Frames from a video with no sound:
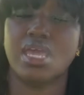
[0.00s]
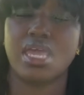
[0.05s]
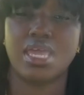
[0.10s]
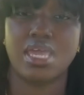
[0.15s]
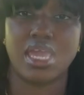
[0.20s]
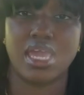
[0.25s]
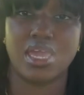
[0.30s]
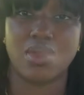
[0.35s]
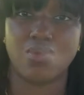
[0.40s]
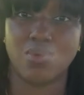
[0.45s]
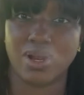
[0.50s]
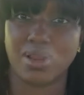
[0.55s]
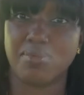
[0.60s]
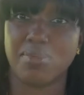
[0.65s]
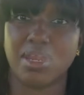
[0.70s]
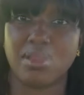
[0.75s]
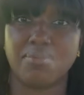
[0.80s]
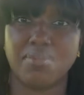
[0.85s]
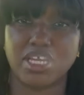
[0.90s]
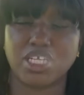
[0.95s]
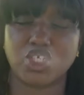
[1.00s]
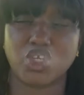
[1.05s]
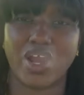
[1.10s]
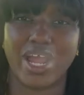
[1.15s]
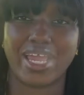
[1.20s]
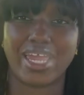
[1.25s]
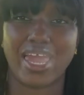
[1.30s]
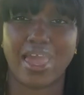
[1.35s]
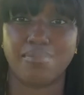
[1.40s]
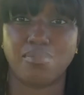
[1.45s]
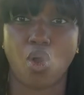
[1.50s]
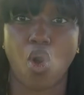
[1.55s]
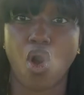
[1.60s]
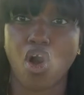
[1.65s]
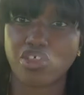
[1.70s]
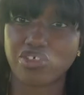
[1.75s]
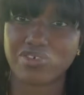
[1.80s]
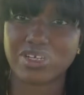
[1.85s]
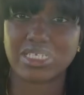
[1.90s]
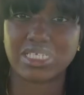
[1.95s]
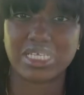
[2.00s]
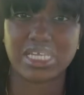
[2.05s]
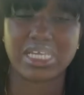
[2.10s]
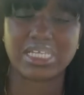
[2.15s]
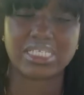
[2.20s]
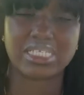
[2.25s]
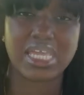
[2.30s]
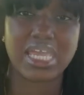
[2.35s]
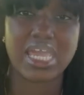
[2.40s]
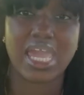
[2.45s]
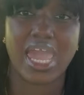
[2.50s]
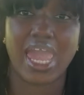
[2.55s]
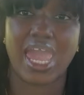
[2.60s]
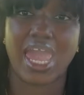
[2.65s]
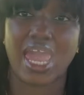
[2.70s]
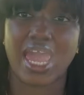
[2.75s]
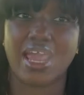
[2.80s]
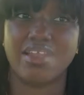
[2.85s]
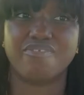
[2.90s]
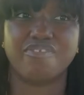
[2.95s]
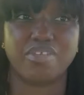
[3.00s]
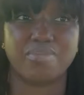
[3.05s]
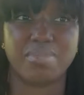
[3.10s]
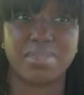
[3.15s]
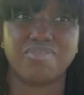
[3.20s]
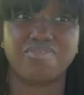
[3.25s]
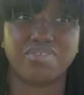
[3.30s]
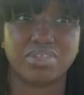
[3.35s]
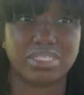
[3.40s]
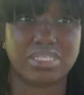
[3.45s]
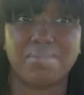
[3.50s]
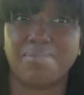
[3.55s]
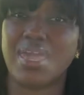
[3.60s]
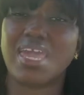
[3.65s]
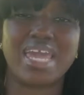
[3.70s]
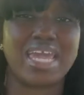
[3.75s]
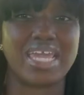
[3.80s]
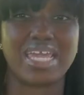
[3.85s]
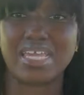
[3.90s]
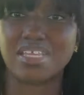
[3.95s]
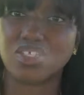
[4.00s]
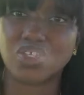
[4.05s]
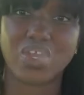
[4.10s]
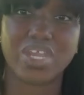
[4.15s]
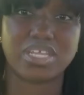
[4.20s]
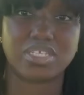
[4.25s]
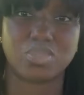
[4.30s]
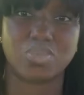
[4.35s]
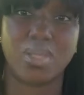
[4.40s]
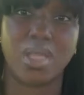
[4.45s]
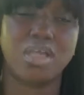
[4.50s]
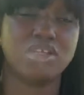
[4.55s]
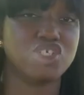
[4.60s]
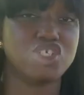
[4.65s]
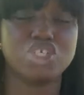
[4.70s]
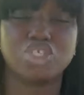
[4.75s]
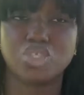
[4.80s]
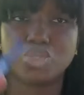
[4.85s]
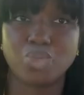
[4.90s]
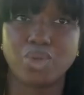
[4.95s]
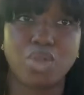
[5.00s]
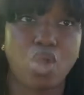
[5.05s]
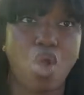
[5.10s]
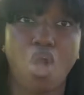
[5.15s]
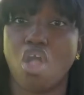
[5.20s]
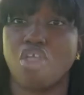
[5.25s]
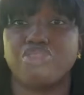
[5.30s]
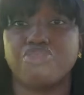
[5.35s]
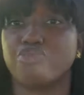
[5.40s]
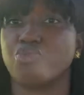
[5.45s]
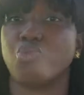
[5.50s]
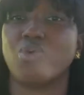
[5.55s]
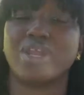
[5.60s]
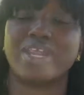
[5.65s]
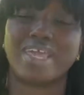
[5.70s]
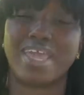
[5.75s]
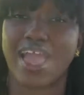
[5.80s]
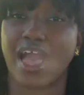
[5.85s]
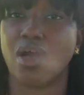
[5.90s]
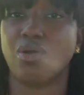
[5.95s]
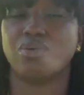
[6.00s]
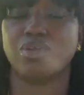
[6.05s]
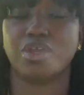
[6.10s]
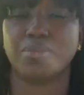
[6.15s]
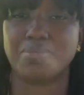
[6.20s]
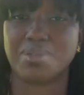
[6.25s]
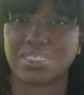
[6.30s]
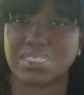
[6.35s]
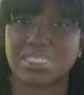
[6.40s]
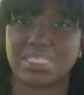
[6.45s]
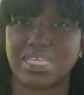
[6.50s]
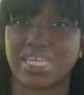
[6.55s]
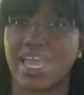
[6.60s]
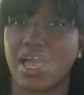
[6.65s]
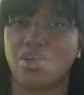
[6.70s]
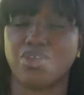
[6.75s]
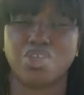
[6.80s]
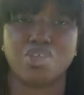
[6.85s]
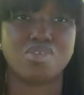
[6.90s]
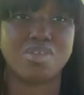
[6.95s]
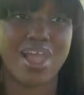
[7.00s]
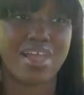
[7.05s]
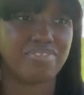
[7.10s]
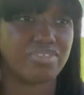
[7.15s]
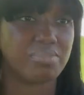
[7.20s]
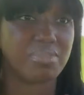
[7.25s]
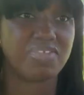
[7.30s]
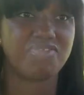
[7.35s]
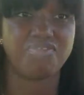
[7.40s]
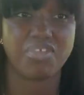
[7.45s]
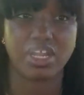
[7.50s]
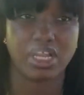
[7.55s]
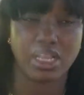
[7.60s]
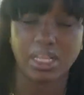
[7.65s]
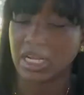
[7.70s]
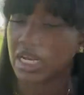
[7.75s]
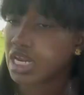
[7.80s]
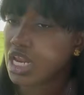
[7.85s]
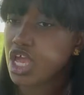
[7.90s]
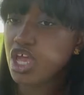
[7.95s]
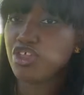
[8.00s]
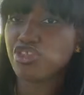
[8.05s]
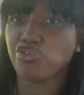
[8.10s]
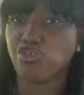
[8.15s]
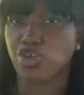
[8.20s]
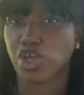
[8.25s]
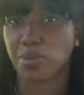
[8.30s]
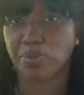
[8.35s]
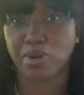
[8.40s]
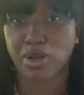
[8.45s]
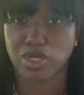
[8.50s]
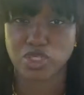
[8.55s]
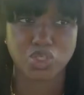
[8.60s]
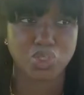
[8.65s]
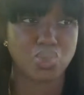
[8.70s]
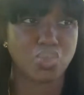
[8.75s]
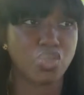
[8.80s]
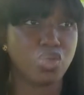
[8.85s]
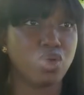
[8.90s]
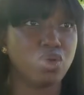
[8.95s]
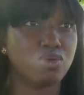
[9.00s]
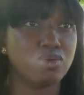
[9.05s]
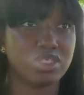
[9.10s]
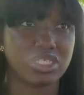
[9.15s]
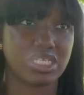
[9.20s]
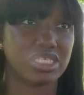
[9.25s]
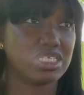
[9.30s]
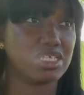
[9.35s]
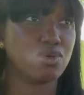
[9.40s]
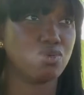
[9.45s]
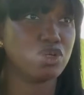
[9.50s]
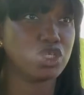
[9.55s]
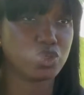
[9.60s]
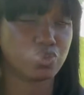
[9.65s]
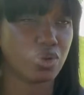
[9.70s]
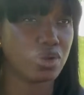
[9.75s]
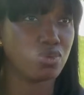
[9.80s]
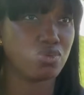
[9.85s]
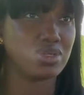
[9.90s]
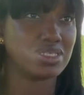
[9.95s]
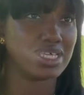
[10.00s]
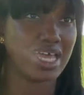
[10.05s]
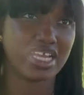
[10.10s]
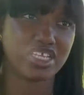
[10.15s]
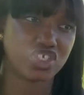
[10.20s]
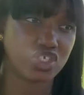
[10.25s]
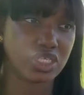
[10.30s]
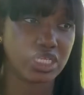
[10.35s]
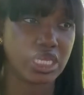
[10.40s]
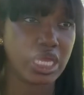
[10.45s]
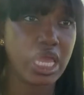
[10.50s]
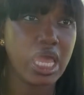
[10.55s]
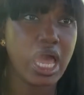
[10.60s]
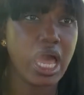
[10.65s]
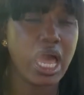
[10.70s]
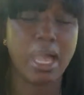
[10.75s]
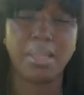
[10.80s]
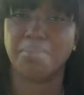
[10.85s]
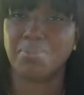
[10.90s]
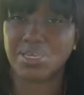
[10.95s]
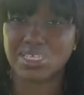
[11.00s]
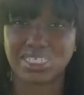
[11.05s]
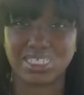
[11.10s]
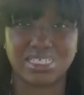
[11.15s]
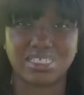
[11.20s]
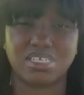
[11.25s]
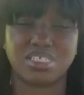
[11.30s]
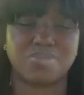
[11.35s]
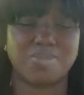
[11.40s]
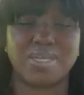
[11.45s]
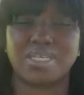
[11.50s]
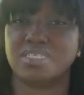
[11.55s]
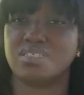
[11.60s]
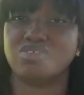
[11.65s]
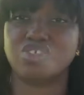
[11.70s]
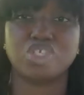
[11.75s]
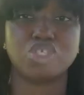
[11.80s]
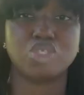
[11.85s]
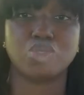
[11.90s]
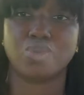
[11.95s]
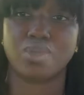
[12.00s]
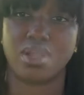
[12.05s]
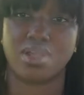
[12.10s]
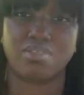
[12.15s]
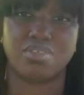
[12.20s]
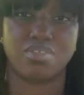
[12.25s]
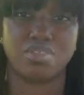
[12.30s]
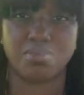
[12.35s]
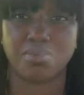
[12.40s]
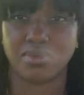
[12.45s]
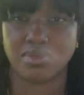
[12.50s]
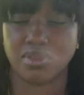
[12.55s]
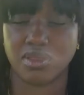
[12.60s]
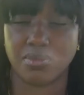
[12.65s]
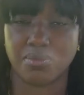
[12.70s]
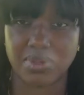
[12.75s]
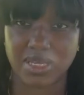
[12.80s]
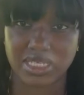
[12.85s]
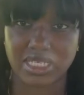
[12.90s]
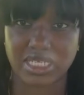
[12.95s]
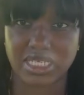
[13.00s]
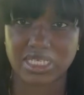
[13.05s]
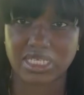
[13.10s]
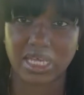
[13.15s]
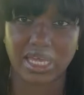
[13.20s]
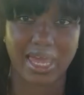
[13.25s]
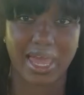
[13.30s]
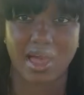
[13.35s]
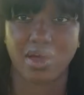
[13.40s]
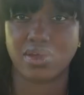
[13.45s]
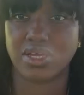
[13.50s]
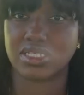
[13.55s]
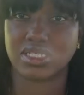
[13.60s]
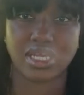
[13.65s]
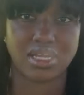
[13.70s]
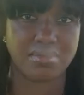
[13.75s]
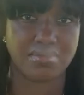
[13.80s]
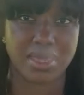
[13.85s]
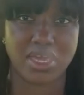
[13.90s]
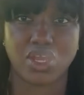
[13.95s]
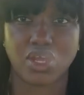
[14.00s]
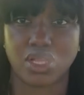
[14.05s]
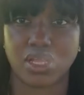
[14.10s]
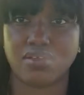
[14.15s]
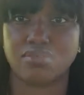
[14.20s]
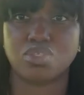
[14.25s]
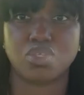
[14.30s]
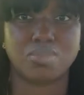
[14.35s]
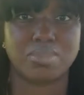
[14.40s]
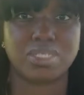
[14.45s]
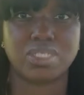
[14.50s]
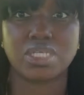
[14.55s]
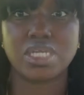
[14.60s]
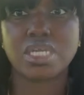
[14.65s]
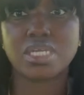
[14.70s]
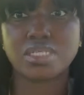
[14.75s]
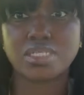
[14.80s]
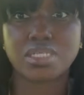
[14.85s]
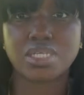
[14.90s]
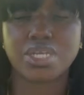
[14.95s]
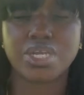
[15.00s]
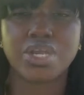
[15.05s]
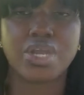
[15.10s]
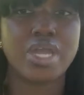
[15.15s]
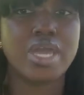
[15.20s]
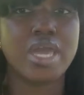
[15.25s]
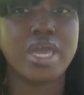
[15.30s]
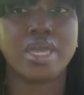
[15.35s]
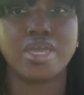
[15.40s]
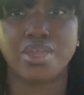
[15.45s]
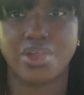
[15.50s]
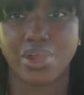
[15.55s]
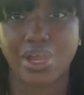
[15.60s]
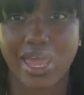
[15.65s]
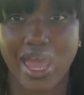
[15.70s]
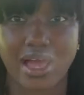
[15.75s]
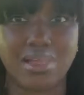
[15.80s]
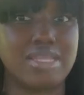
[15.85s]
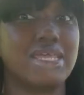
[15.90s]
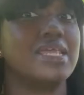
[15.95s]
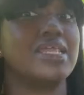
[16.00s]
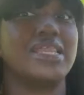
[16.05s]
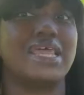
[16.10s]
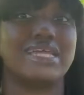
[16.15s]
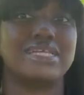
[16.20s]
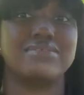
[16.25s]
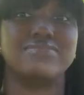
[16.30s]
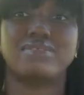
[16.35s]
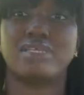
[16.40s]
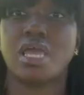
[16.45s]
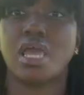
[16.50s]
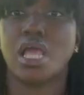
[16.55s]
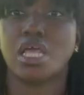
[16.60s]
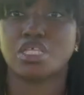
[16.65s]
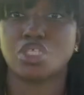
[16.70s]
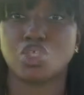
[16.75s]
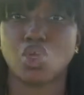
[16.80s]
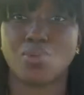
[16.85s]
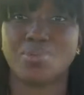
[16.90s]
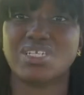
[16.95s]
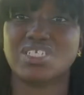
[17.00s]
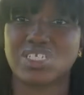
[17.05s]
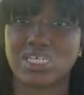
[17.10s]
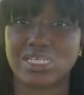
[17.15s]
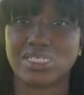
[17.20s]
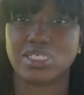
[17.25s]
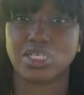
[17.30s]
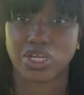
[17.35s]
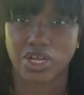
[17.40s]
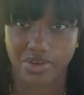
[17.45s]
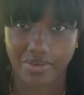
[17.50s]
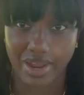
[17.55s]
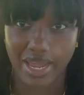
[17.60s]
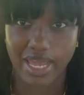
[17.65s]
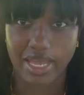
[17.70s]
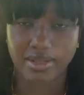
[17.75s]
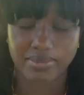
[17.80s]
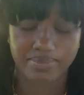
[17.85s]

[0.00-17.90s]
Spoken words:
he wanted me to make sure I kept all the receipts, and for me to make it easier as well, just do it all through one account, your business account. You don't have to be funneling through your personal to see which one was actually a business expense. Just do it under the business account. It's going to make your life so much easier, and your accountant life's so much easier, right?